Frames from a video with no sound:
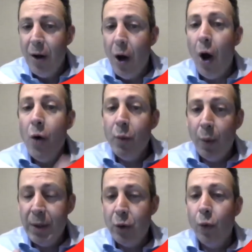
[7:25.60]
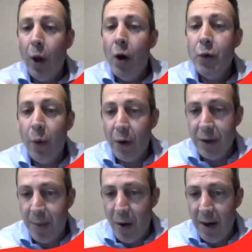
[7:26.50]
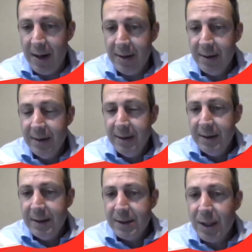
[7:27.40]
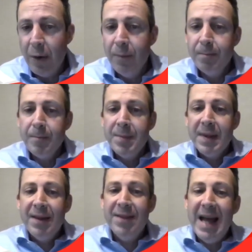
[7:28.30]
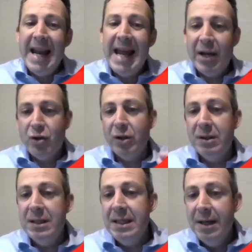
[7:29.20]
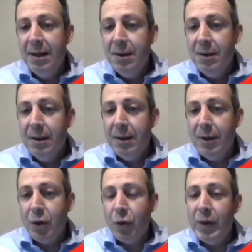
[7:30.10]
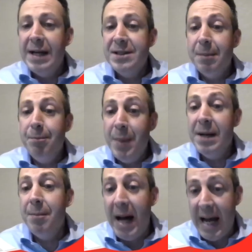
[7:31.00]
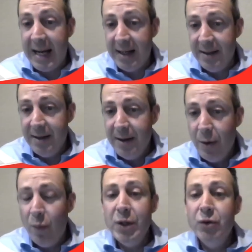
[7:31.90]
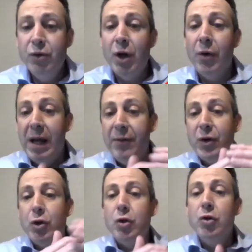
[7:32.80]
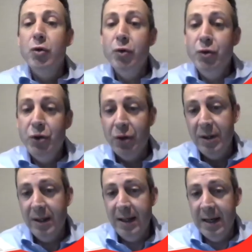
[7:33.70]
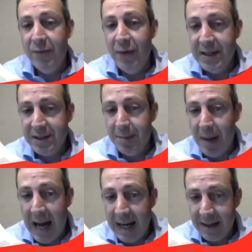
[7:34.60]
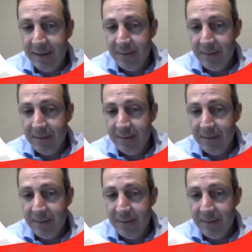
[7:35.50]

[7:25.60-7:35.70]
what we call owner occupied. So that actually creates a better market when you don't have a huge investor market.